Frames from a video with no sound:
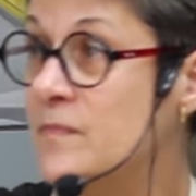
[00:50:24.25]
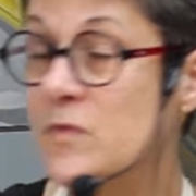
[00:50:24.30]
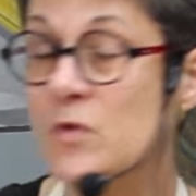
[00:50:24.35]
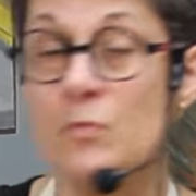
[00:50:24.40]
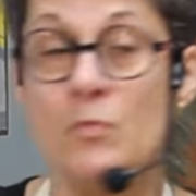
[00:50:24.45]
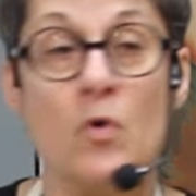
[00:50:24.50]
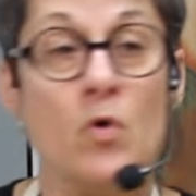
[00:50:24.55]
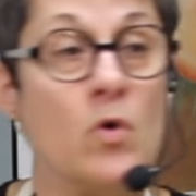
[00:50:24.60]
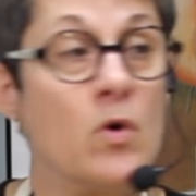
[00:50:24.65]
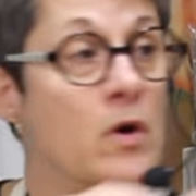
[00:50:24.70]
the
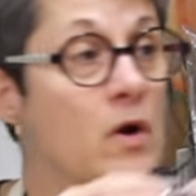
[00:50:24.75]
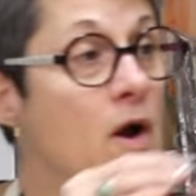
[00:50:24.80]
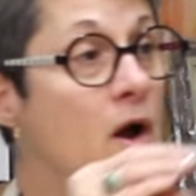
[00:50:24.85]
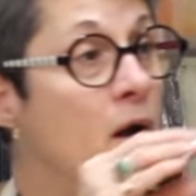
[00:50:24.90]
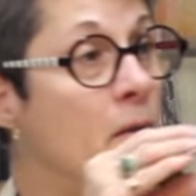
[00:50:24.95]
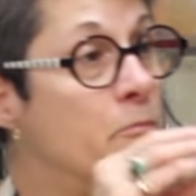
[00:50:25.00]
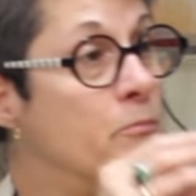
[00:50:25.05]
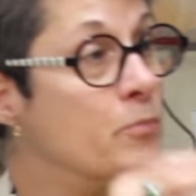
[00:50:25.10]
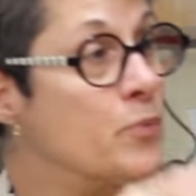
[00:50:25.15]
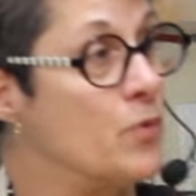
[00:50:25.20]
more
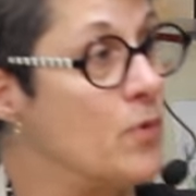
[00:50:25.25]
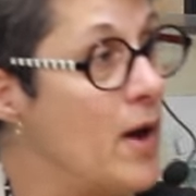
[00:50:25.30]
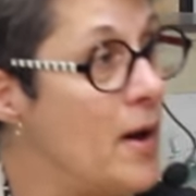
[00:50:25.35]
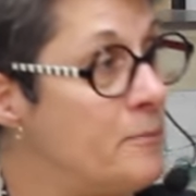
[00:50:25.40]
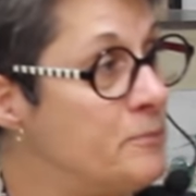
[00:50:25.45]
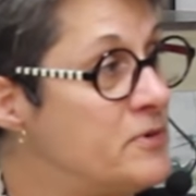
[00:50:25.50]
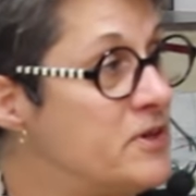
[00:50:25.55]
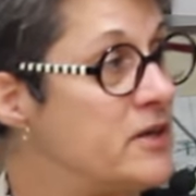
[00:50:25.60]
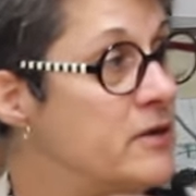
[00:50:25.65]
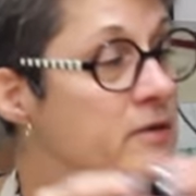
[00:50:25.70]

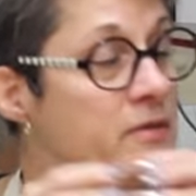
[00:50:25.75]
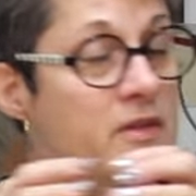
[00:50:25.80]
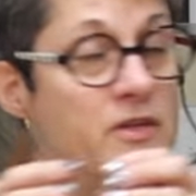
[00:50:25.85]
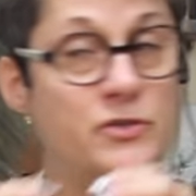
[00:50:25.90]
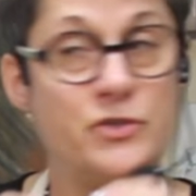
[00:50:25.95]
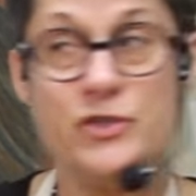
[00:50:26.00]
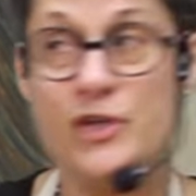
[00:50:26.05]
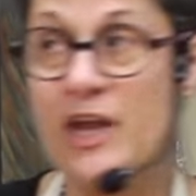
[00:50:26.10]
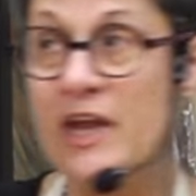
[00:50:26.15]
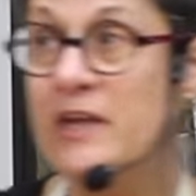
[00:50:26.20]
abrupt
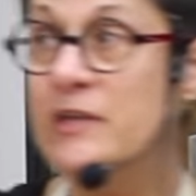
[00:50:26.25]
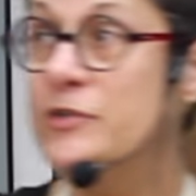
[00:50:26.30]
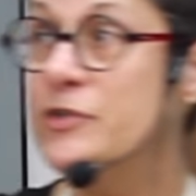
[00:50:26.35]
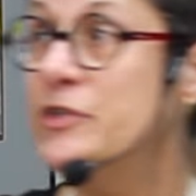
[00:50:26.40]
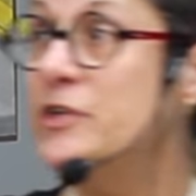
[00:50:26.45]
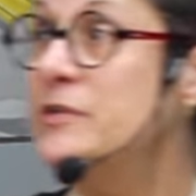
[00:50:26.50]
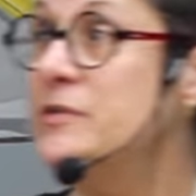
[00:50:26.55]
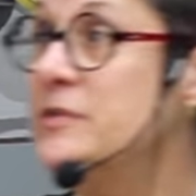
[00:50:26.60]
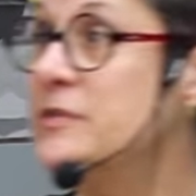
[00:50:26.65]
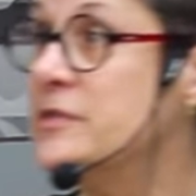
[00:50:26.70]
the
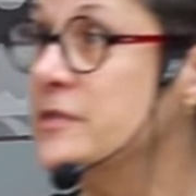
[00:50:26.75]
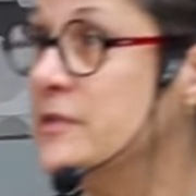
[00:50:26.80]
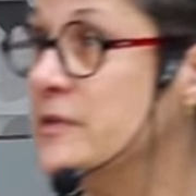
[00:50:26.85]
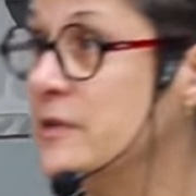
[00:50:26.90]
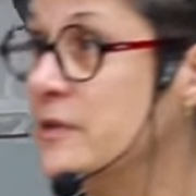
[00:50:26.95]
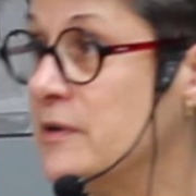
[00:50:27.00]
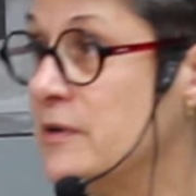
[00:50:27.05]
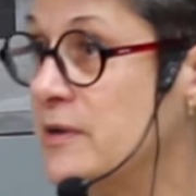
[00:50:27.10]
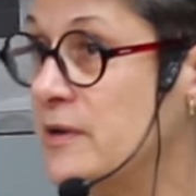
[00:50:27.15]
changes,